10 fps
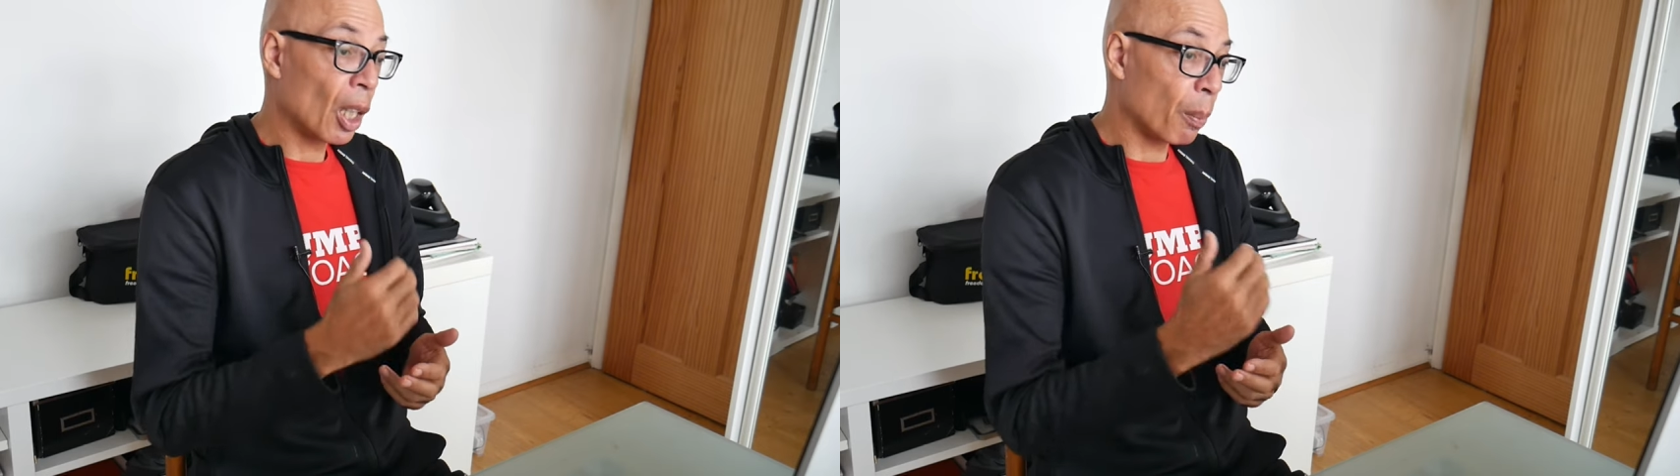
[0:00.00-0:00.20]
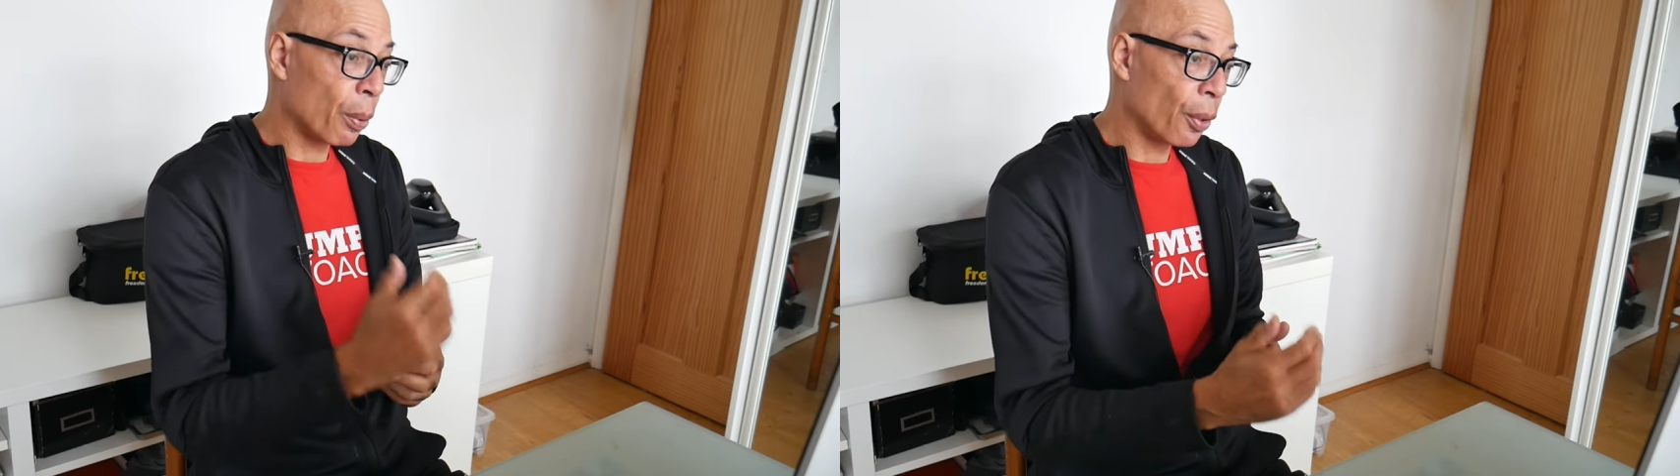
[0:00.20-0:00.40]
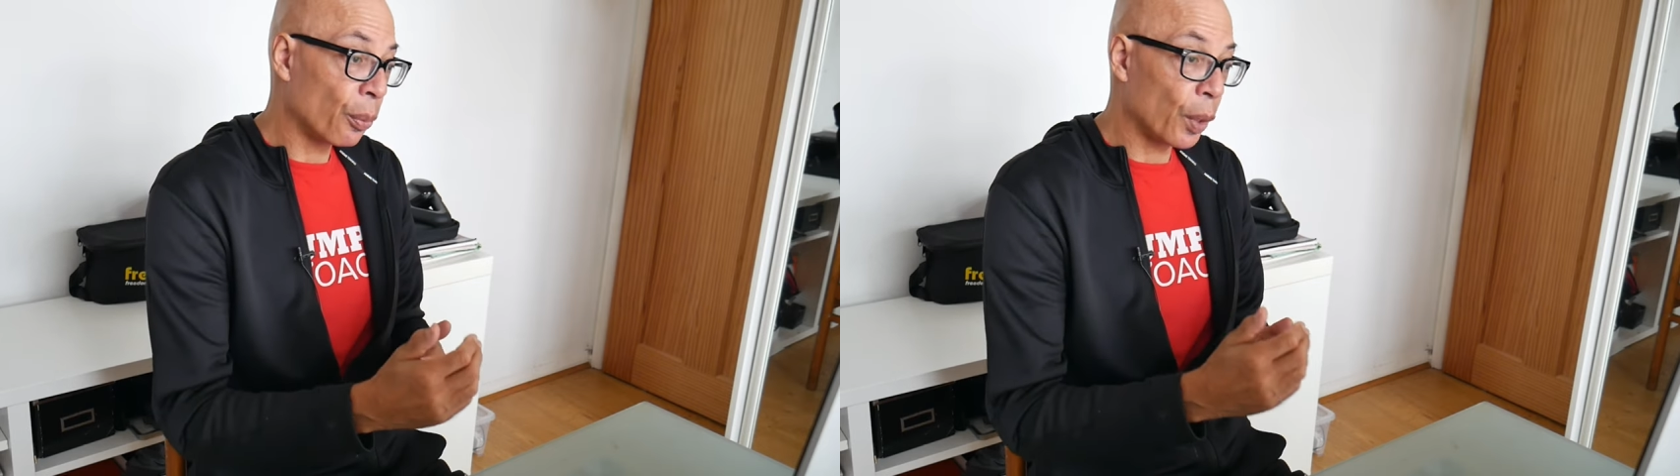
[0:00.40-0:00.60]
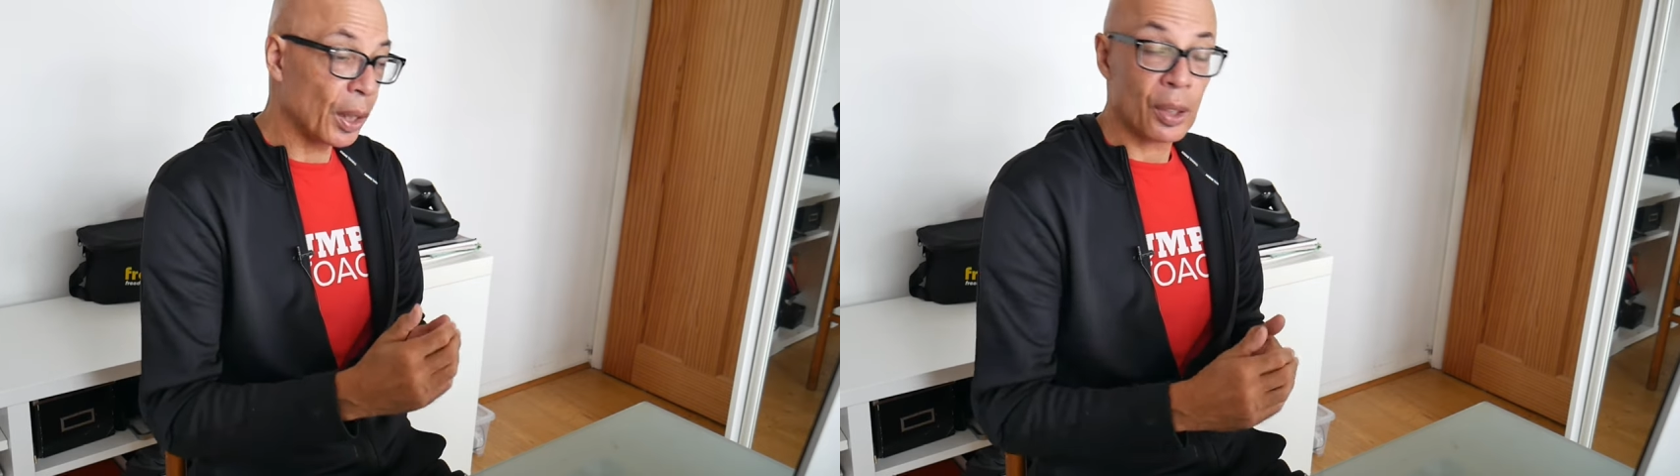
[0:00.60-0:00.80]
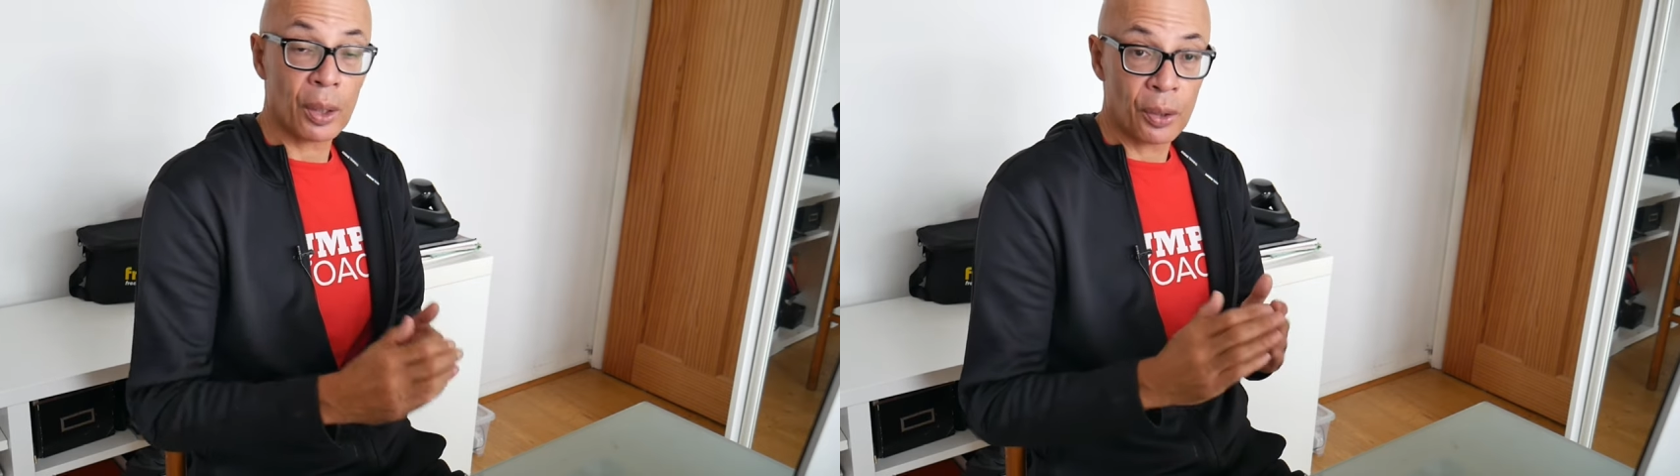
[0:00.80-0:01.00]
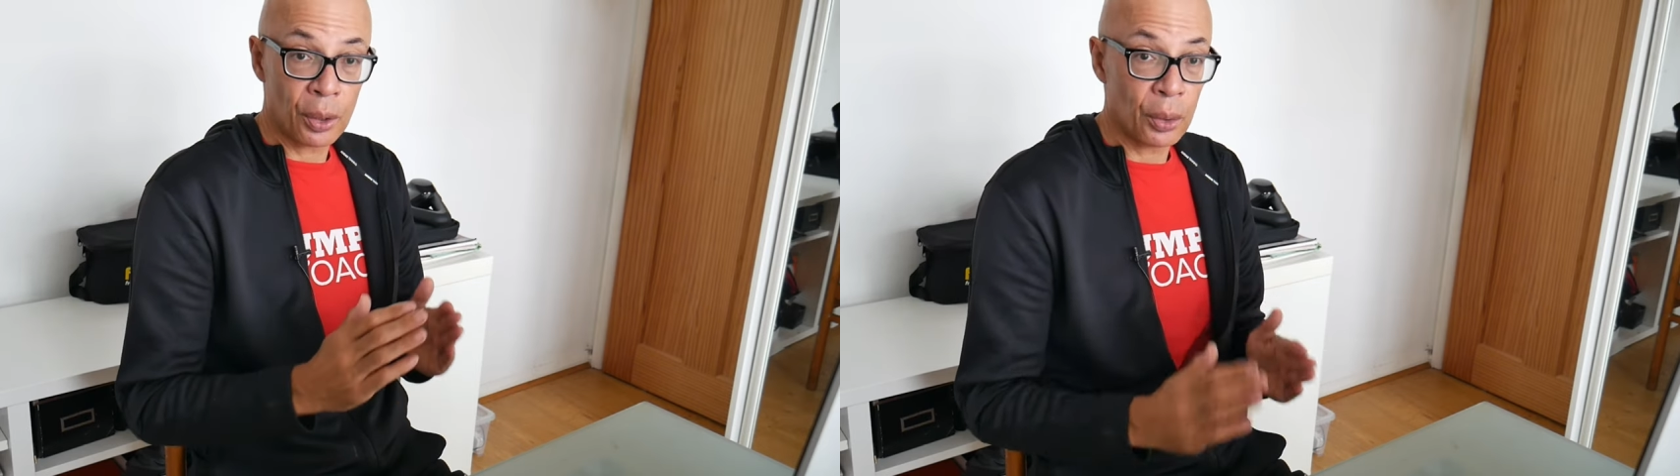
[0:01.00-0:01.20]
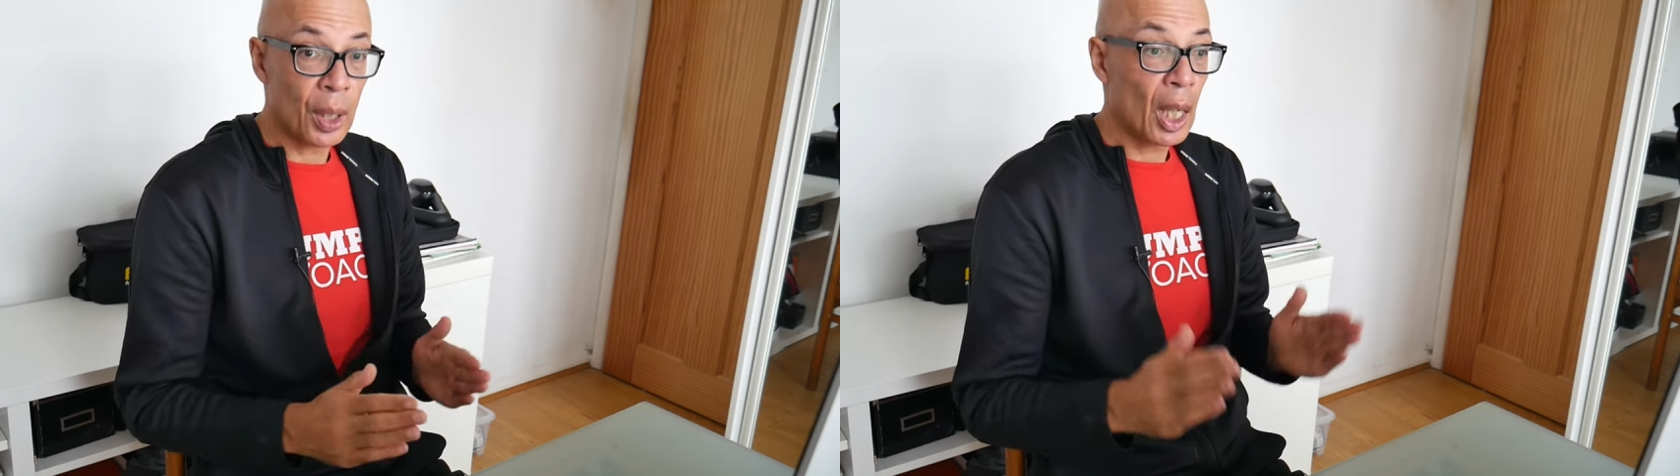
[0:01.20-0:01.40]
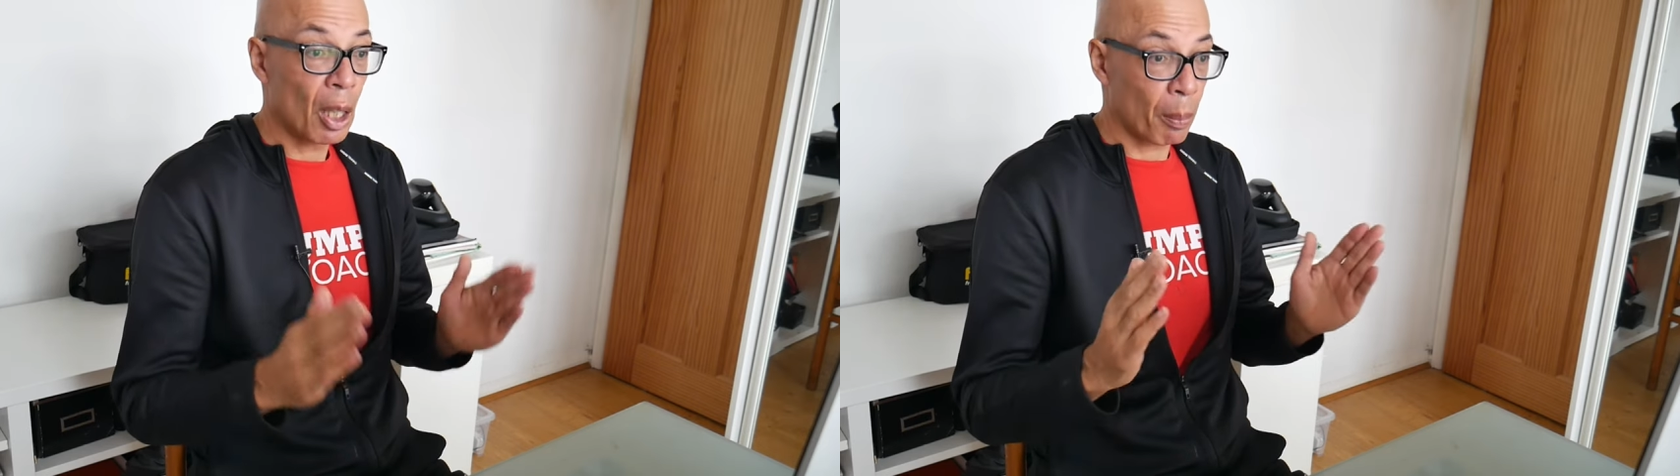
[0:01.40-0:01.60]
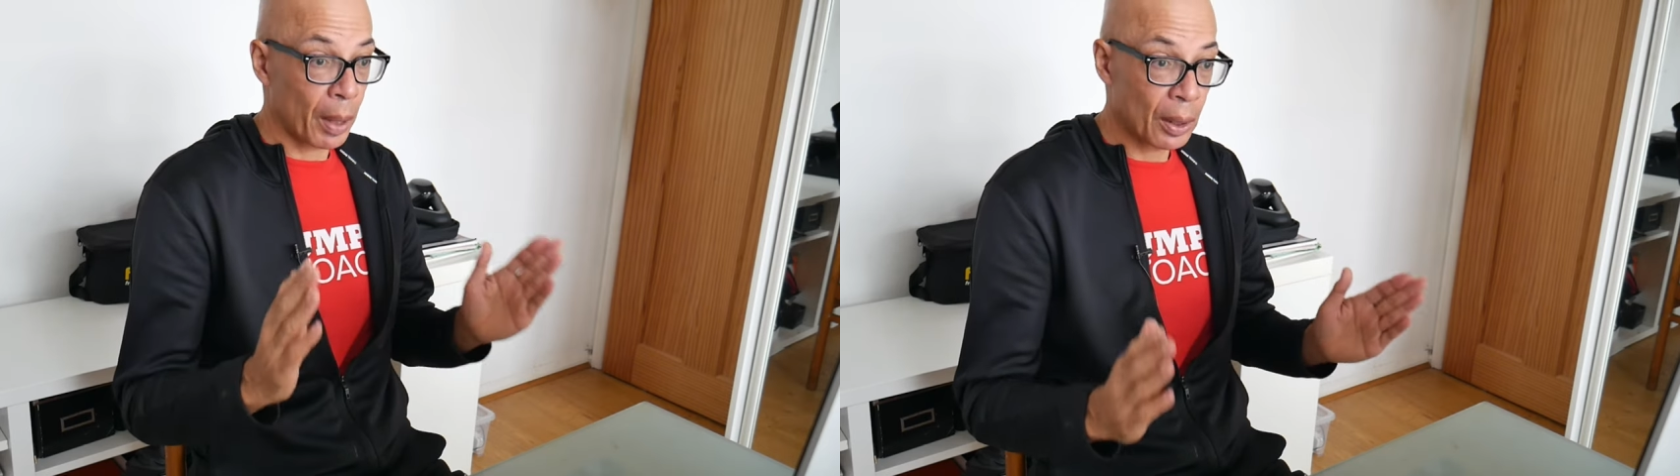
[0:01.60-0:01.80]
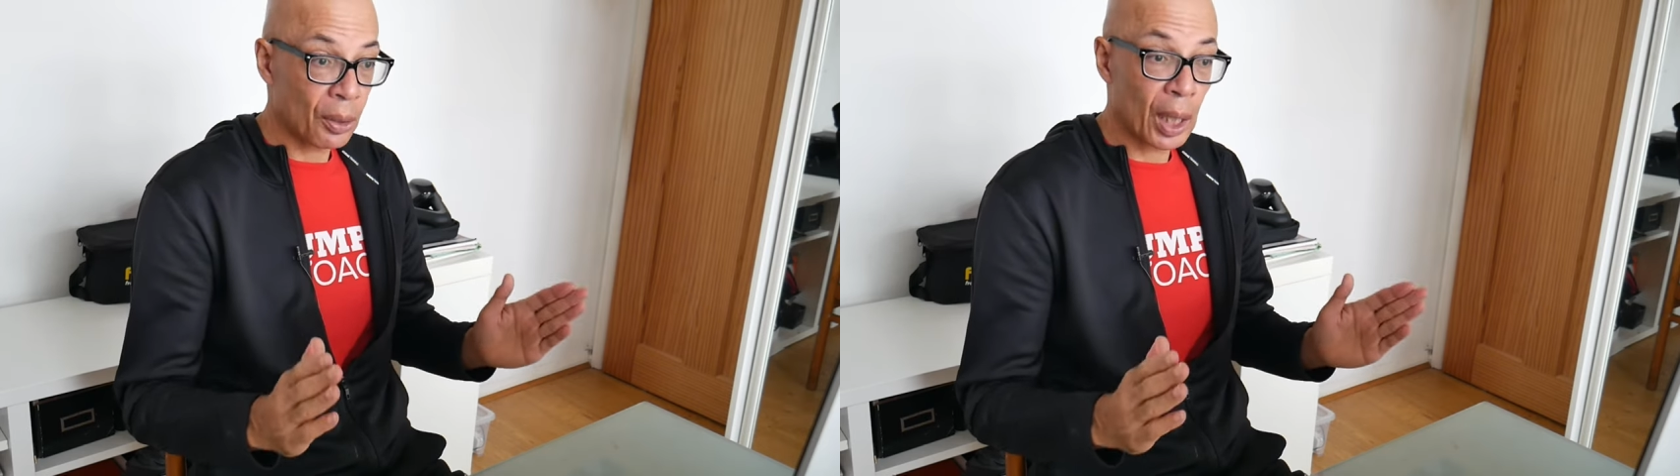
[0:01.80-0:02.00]
upon which to
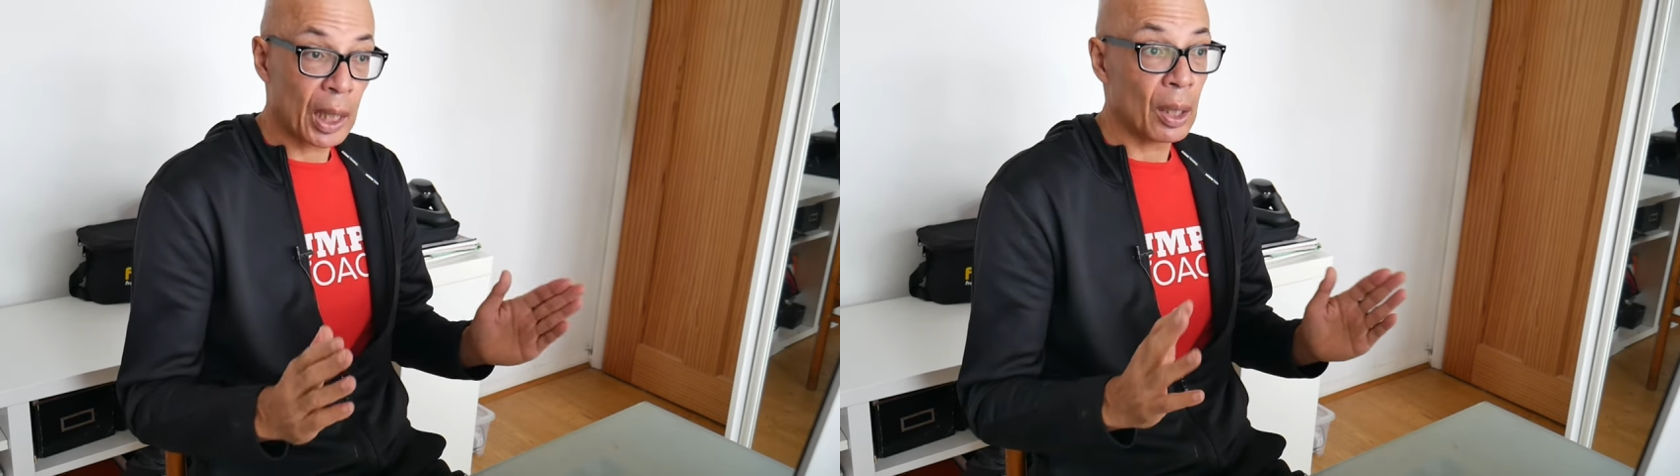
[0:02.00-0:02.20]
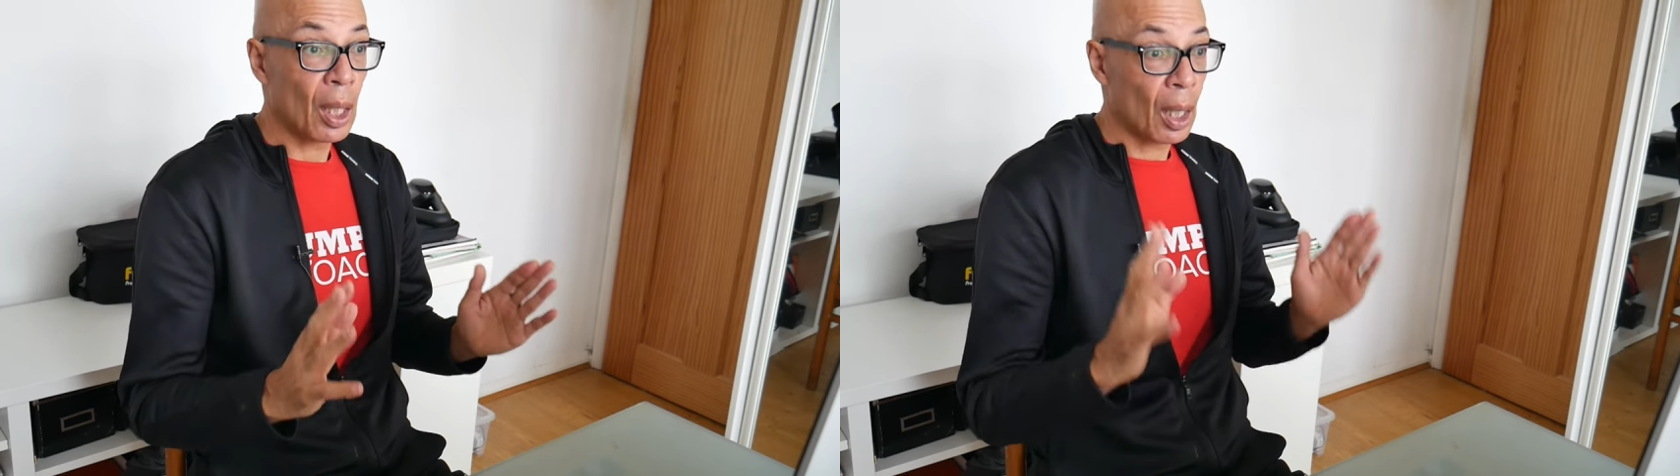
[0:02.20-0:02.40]
maintain